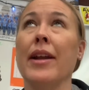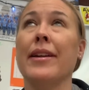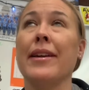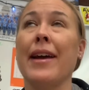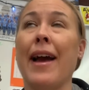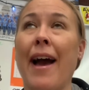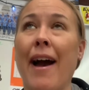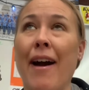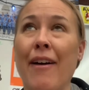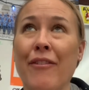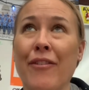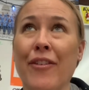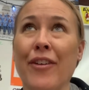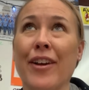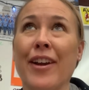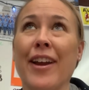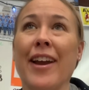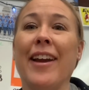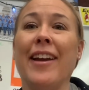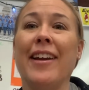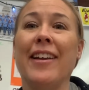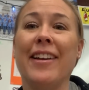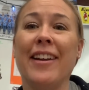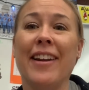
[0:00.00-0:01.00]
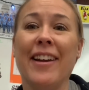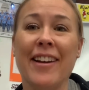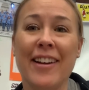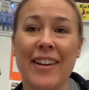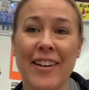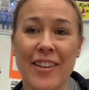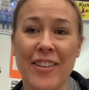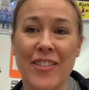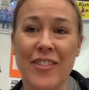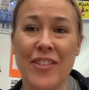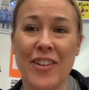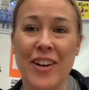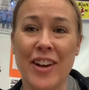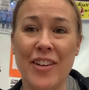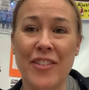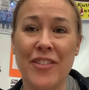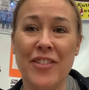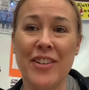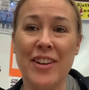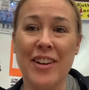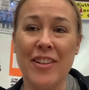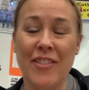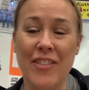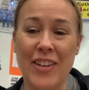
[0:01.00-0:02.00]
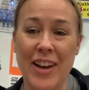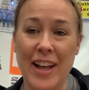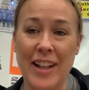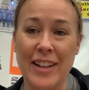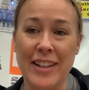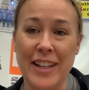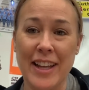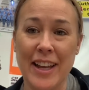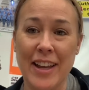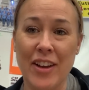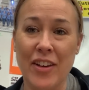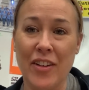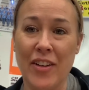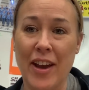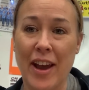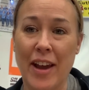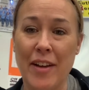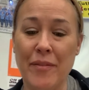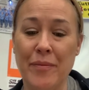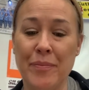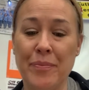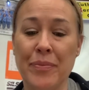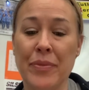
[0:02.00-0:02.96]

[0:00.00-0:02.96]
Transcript: African Rift Valley, okay?